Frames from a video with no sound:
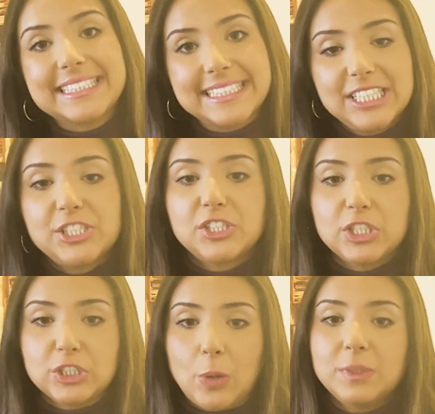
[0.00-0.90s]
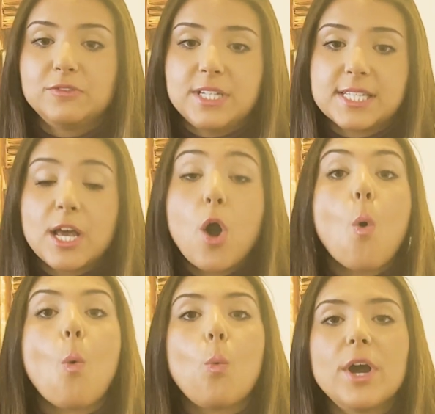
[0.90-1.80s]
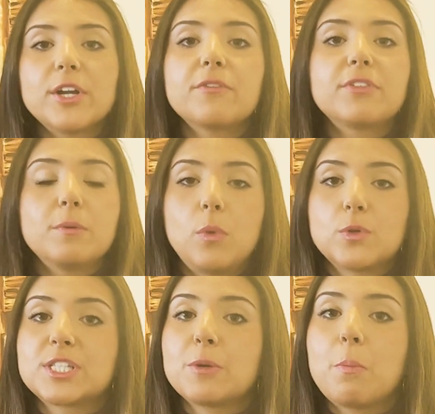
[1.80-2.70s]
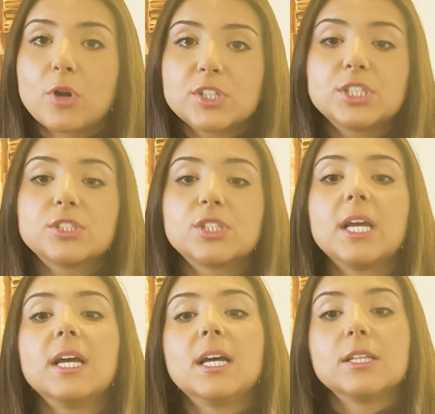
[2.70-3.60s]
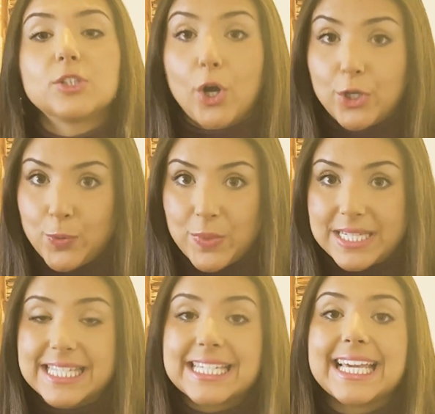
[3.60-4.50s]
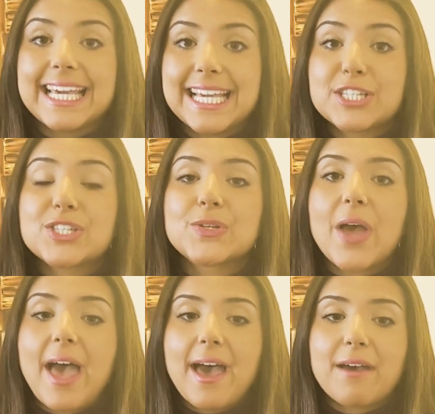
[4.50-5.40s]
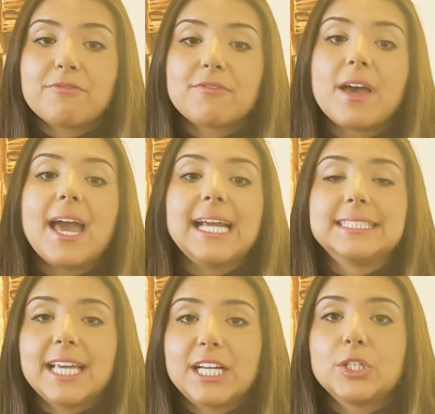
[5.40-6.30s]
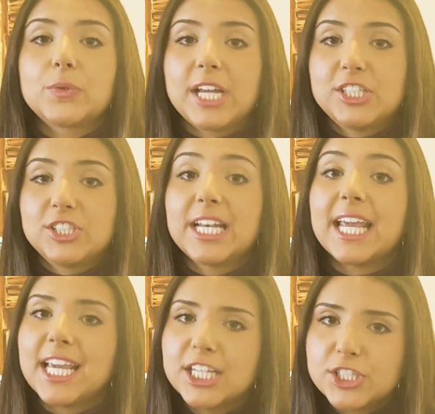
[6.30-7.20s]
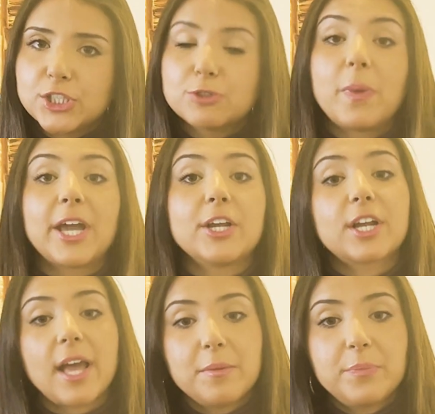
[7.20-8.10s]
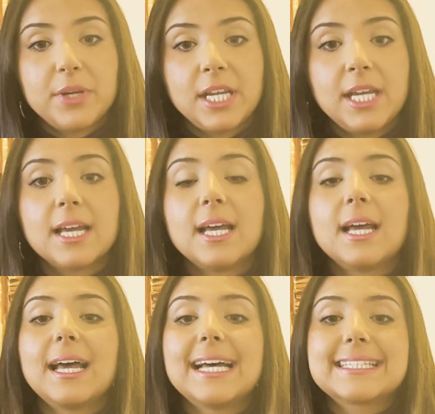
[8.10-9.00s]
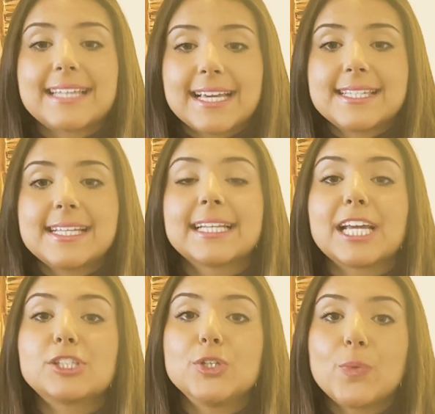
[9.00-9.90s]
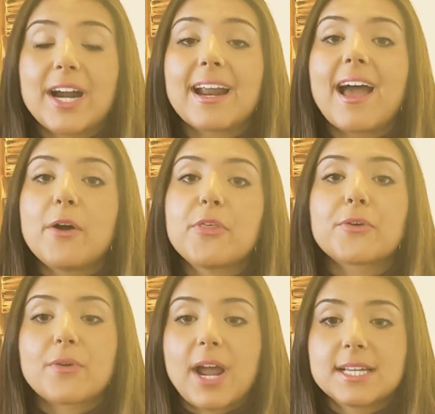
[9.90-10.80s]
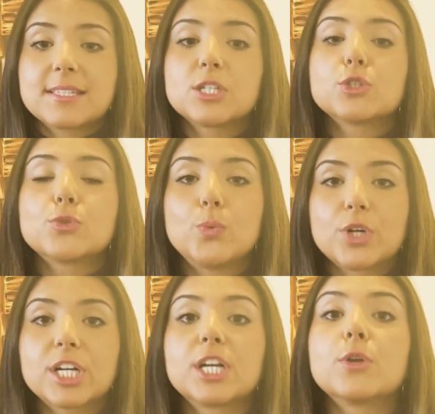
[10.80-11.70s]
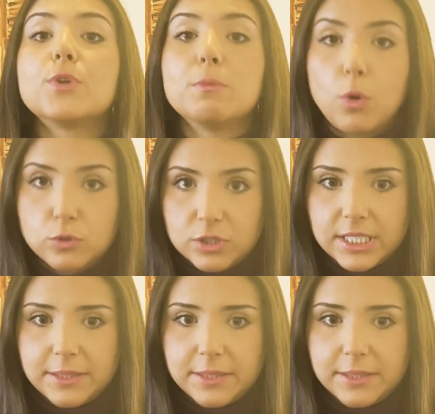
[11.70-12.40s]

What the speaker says: the Digital Nomad Visa, one of the most important documents is to have a declaration issued by your company attesting that you are authorized to work remotely.